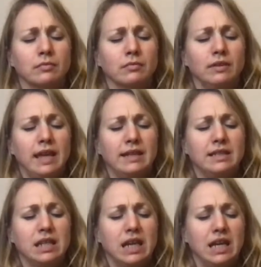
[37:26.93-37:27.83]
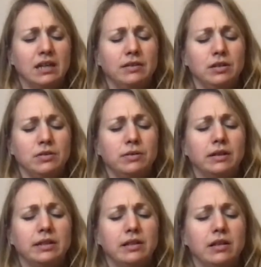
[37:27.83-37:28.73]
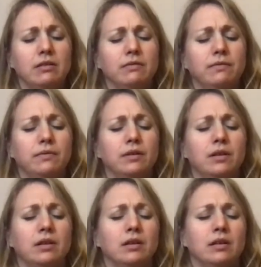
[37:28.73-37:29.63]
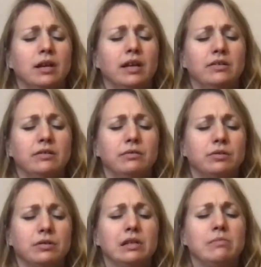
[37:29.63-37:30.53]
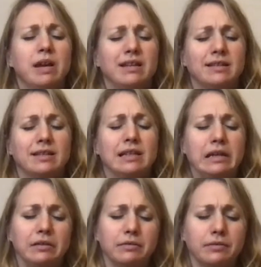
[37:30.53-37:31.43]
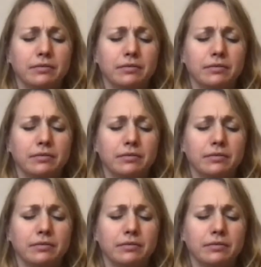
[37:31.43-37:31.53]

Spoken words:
that day that you can live as you're truly meant to live.